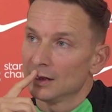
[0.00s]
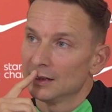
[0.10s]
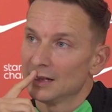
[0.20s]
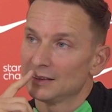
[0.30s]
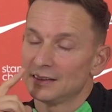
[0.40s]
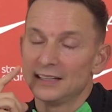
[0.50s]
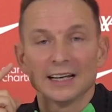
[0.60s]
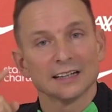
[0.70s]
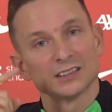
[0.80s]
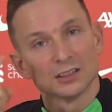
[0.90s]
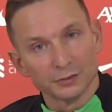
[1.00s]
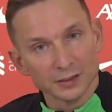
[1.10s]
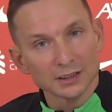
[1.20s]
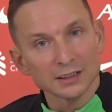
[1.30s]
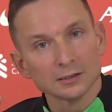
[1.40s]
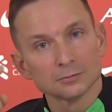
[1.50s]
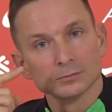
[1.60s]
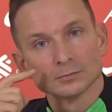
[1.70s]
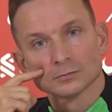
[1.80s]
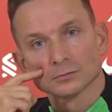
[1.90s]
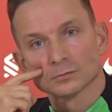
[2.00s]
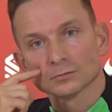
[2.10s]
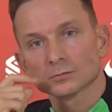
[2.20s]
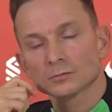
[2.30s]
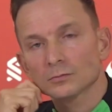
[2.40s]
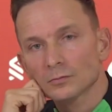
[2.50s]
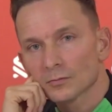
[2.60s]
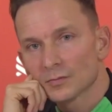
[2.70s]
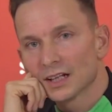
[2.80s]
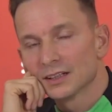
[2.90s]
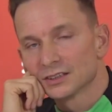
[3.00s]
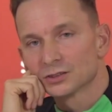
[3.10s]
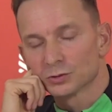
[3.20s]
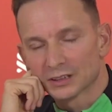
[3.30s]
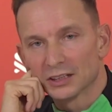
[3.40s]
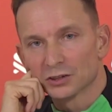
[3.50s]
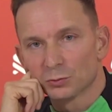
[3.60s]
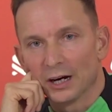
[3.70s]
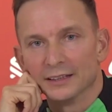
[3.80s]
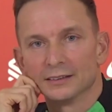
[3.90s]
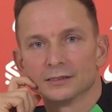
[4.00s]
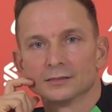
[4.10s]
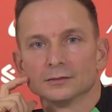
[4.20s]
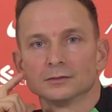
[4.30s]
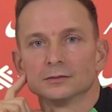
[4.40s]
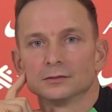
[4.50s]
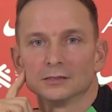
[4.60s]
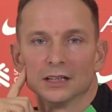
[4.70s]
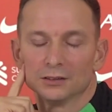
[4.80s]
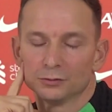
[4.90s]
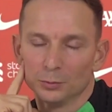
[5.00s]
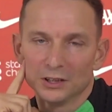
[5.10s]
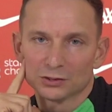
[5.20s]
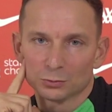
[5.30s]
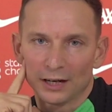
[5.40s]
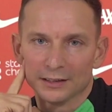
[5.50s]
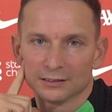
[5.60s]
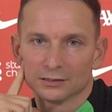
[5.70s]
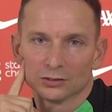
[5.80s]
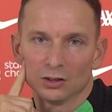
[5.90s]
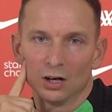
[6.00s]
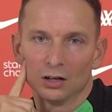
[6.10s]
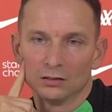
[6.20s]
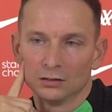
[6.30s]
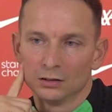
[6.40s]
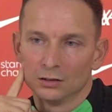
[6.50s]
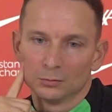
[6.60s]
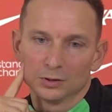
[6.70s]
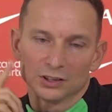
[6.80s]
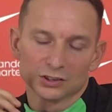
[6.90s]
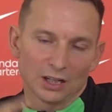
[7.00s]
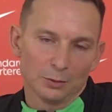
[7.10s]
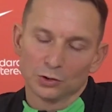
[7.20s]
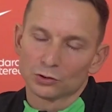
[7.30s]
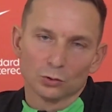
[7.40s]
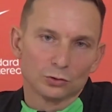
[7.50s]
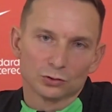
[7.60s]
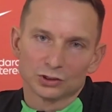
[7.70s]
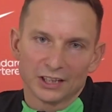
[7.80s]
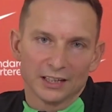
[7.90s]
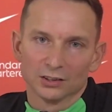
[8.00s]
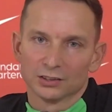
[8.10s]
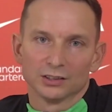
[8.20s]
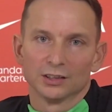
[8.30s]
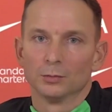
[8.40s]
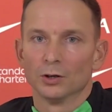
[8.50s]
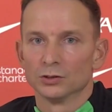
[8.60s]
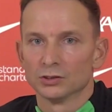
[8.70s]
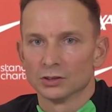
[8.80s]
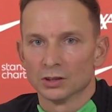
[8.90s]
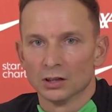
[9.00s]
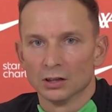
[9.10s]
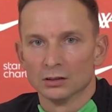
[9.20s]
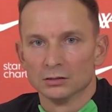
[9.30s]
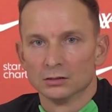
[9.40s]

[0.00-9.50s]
and that he has that feeling, then it's then it's right then for me it's right. So, but I'm not going to share nothing about. Uh,